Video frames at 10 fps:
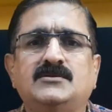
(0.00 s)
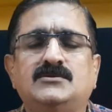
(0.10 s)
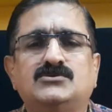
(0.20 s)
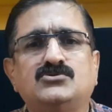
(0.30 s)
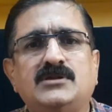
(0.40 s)

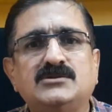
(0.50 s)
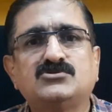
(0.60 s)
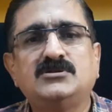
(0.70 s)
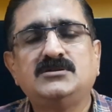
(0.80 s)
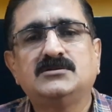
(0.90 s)
So
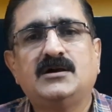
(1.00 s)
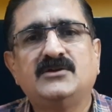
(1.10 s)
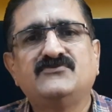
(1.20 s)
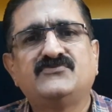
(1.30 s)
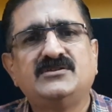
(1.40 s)
naturally, I
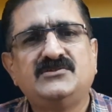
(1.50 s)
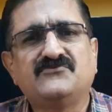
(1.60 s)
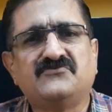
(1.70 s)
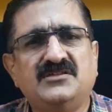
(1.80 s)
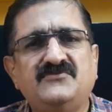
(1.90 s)
am
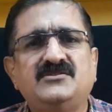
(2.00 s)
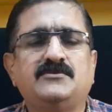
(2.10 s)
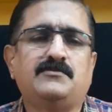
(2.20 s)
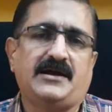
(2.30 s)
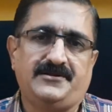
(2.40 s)
feeling very,
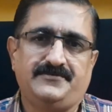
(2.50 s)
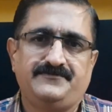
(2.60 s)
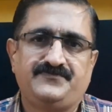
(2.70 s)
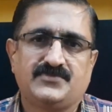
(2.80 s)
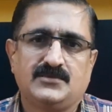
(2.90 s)
very bad.
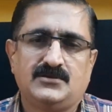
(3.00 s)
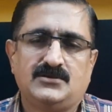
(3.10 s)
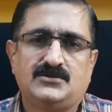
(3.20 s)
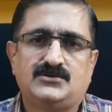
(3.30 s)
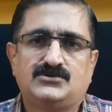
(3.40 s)

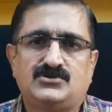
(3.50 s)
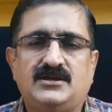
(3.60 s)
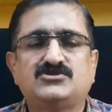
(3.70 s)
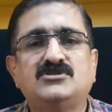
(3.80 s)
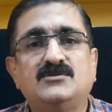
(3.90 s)
So
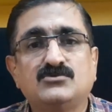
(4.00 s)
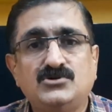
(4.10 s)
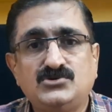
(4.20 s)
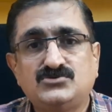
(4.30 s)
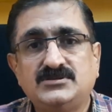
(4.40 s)
naturally, I am
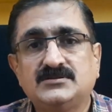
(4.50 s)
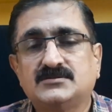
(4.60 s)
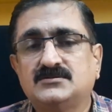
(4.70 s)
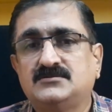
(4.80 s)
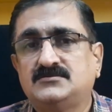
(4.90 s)
going to
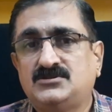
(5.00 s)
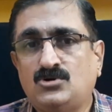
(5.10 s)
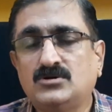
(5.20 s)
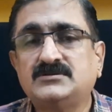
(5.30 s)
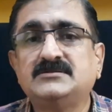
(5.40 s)
think the
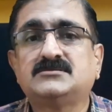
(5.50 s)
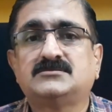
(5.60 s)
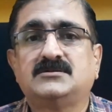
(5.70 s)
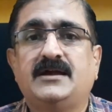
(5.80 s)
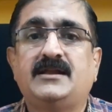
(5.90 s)

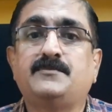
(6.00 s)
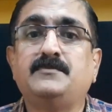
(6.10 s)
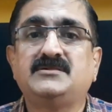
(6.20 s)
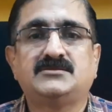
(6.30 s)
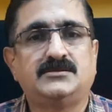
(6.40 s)
doctors had missed